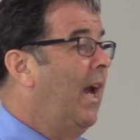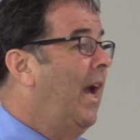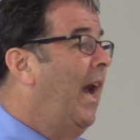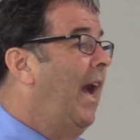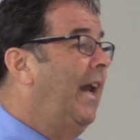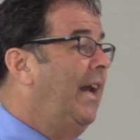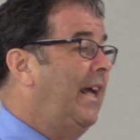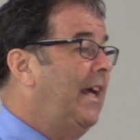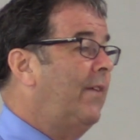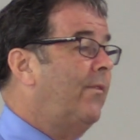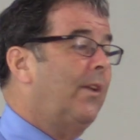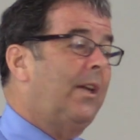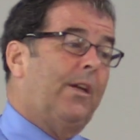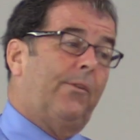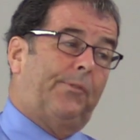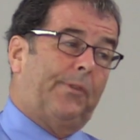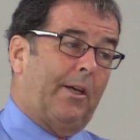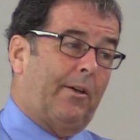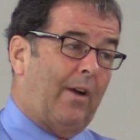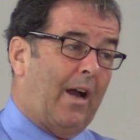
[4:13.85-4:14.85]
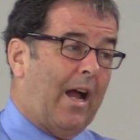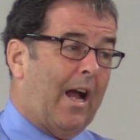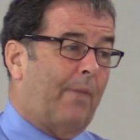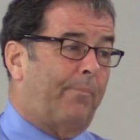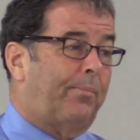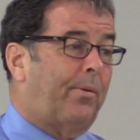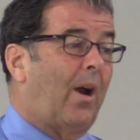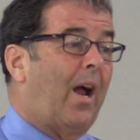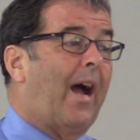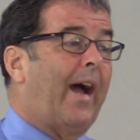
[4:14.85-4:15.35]
And even if there are
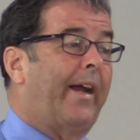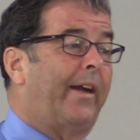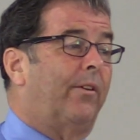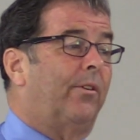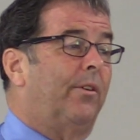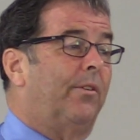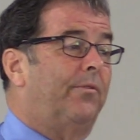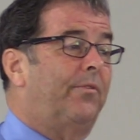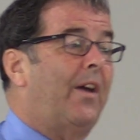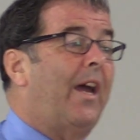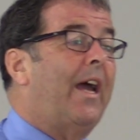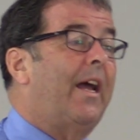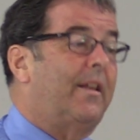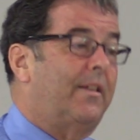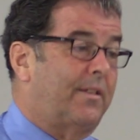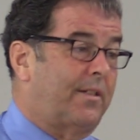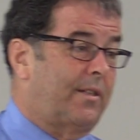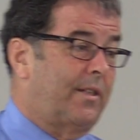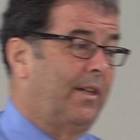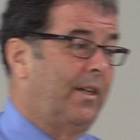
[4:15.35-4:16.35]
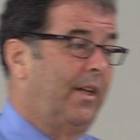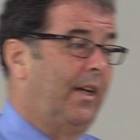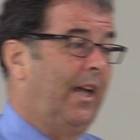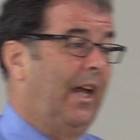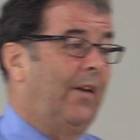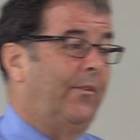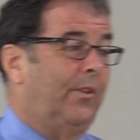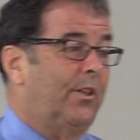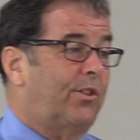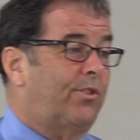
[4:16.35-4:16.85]
prior events,
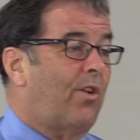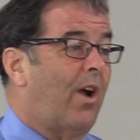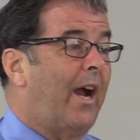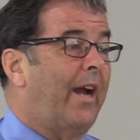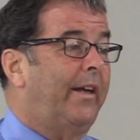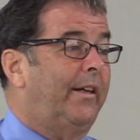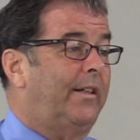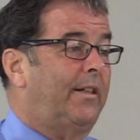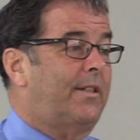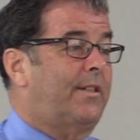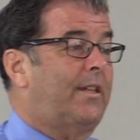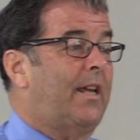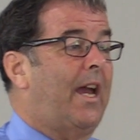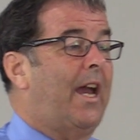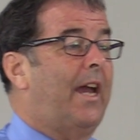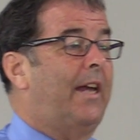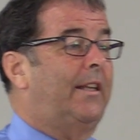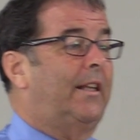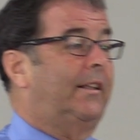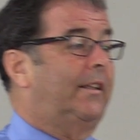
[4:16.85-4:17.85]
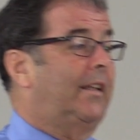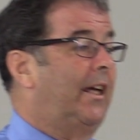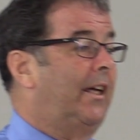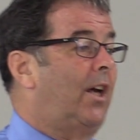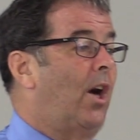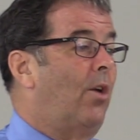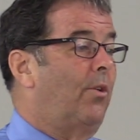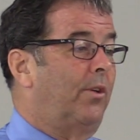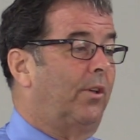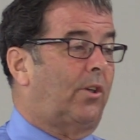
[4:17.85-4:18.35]
if you're trying to say that they
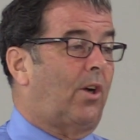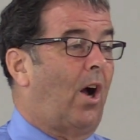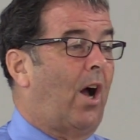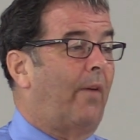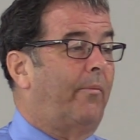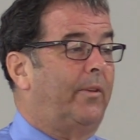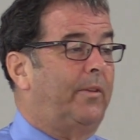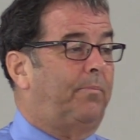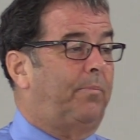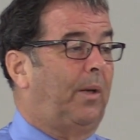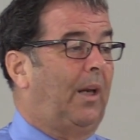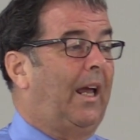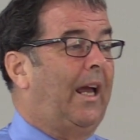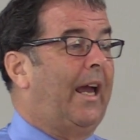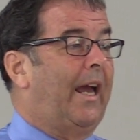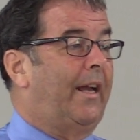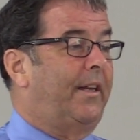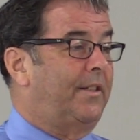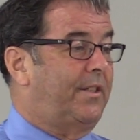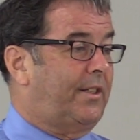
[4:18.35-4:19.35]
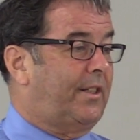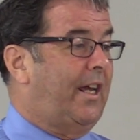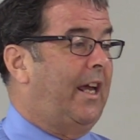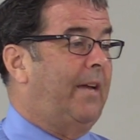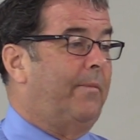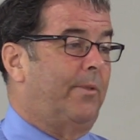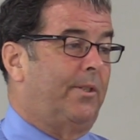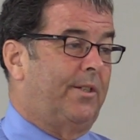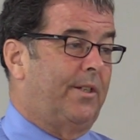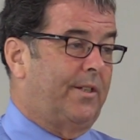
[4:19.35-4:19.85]
go to common plan,
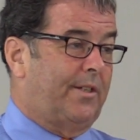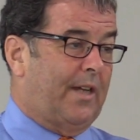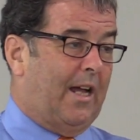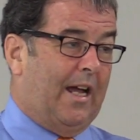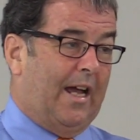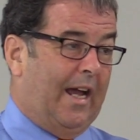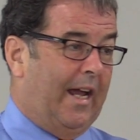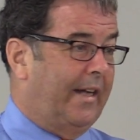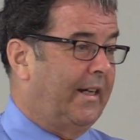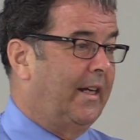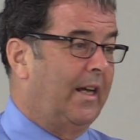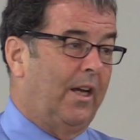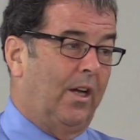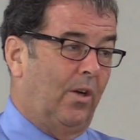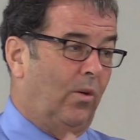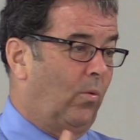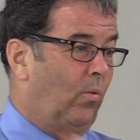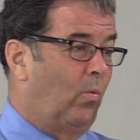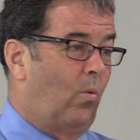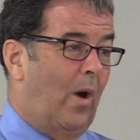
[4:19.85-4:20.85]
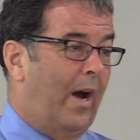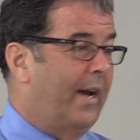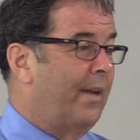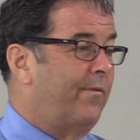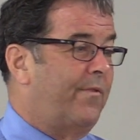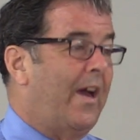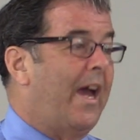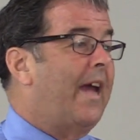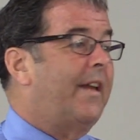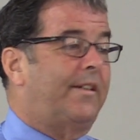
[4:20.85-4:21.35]
scheme, or design, one
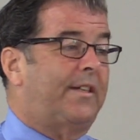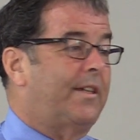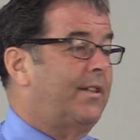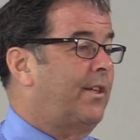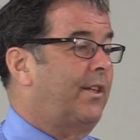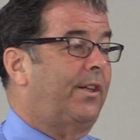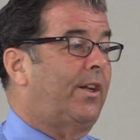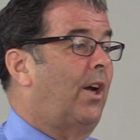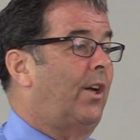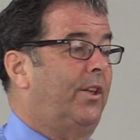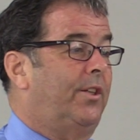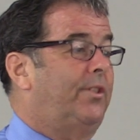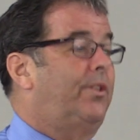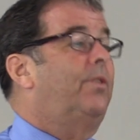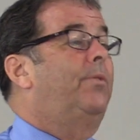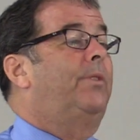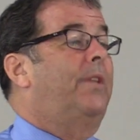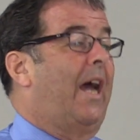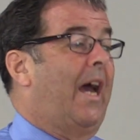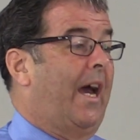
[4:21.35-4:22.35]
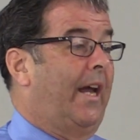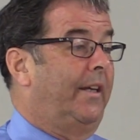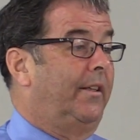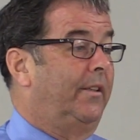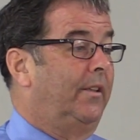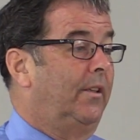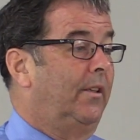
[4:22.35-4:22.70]
event isn't going to do that.